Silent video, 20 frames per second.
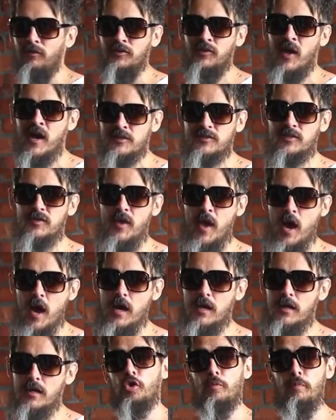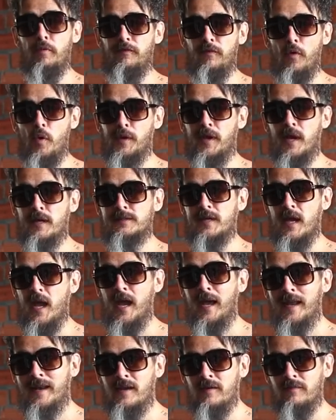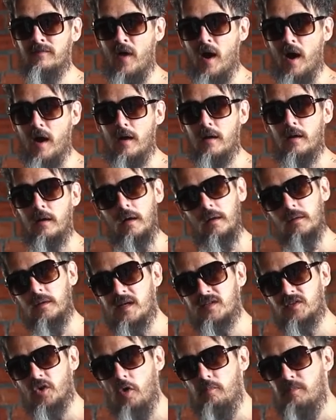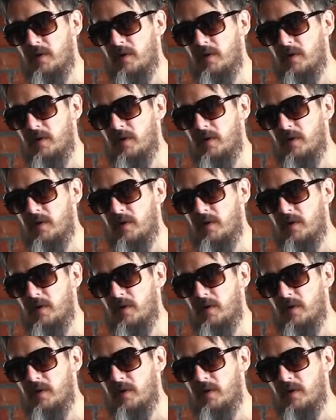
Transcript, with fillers: a desk yet. So before we get to any of that, let's go